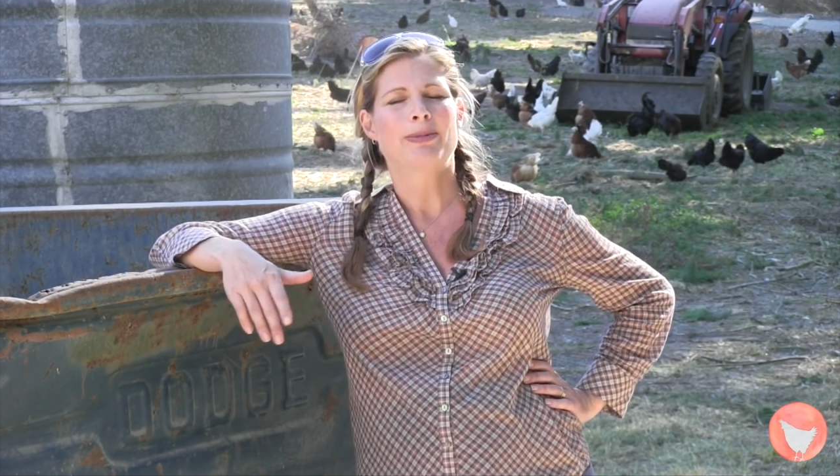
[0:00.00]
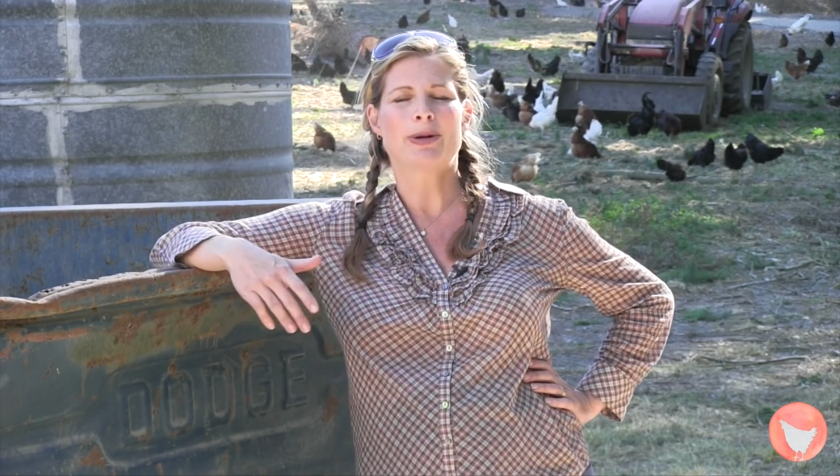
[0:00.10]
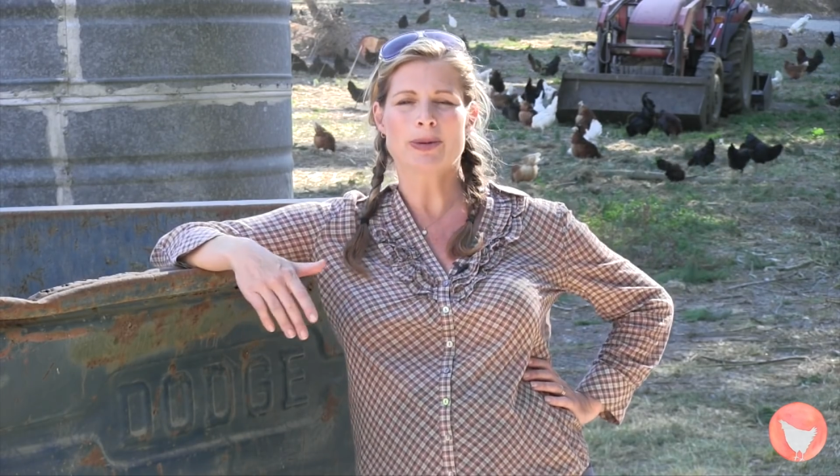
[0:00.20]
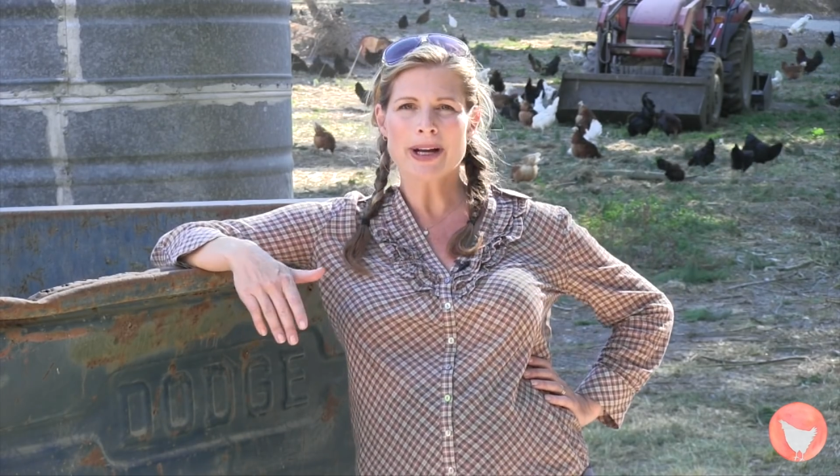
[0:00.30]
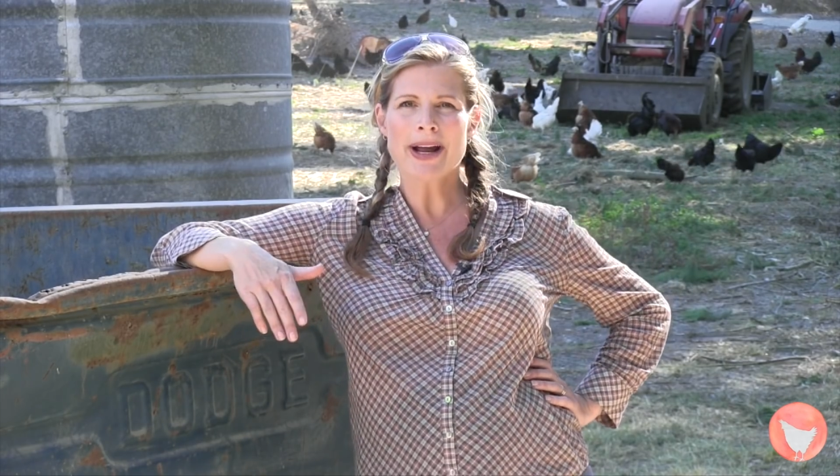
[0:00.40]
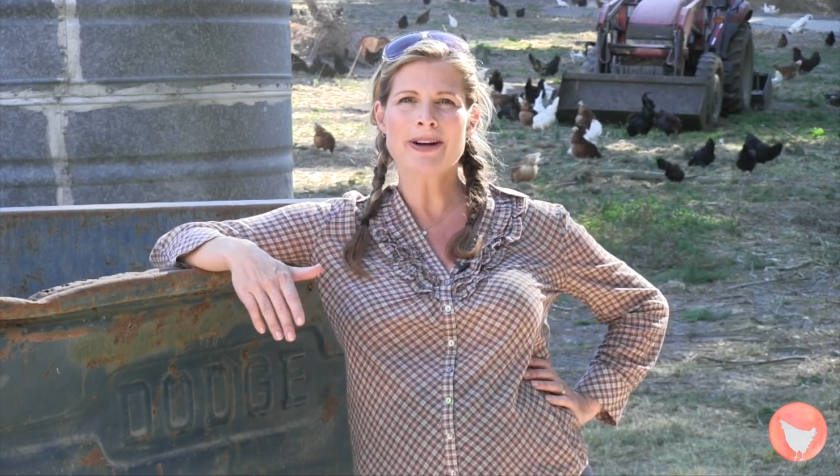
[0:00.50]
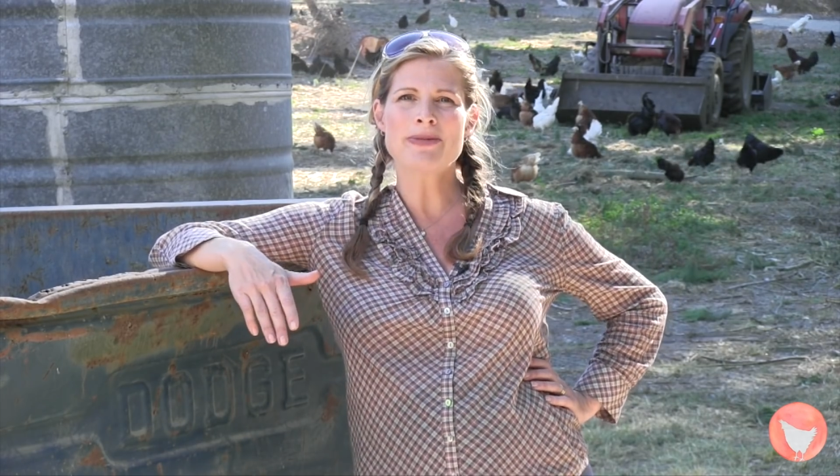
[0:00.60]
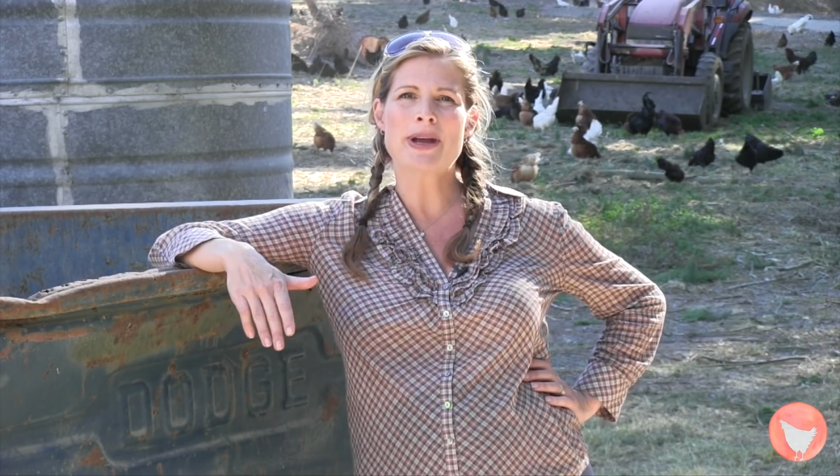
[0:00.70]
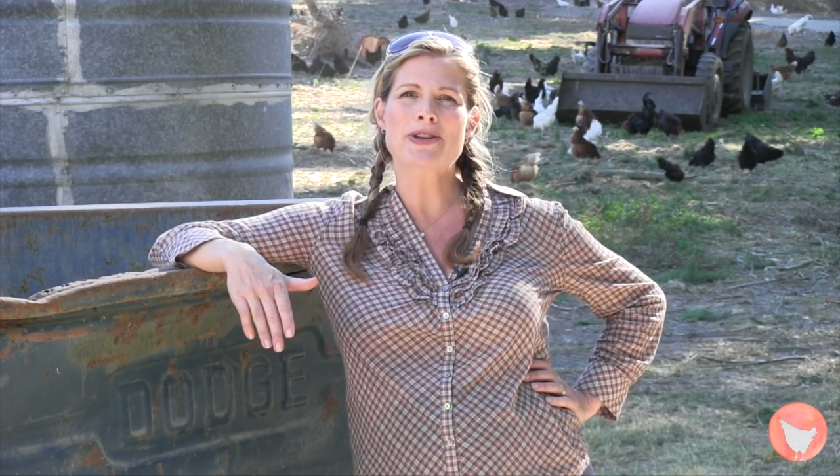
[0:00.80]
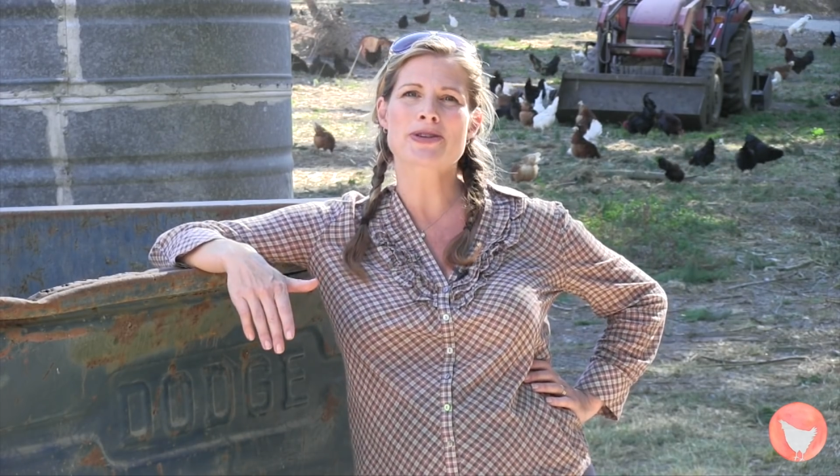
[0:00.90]
but we're here
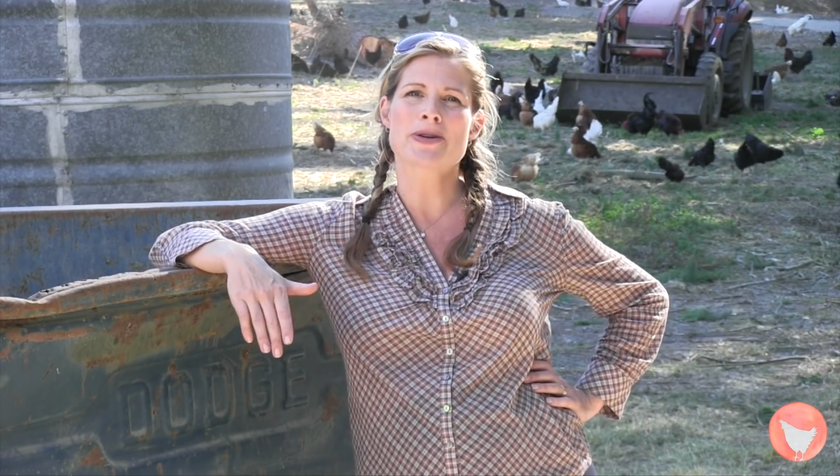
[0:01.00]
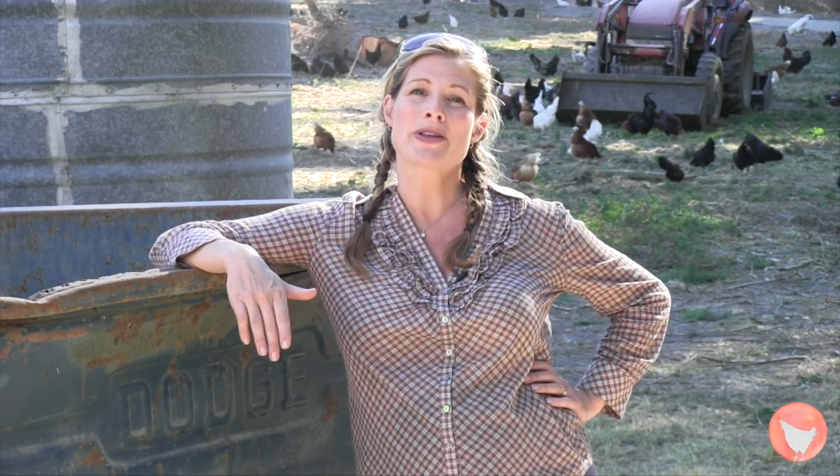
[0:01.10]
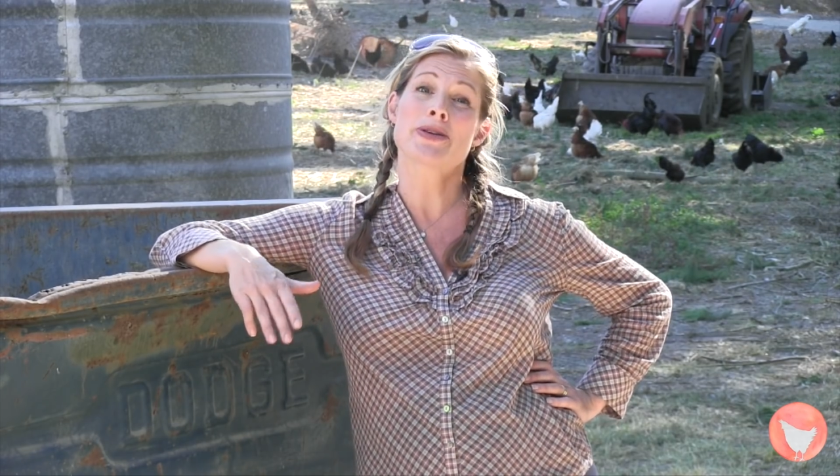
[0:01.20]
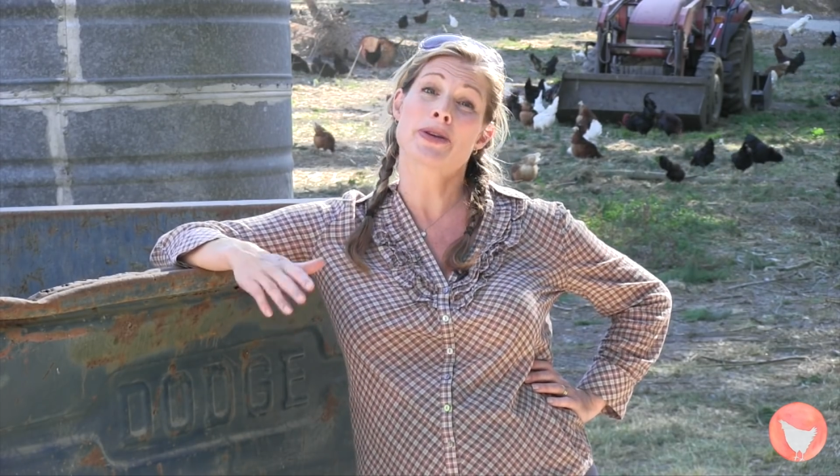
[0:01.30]
to make sure that